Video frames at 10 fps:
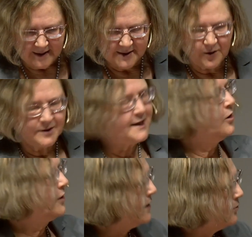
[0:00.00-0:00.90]
So you can say,
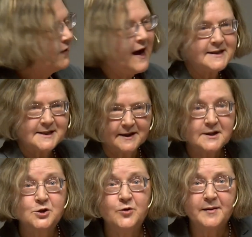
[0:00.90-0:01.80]
okay, well, that's an
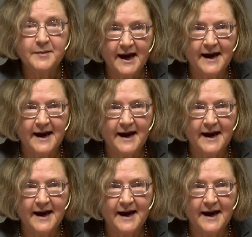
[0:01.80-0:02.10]
extreme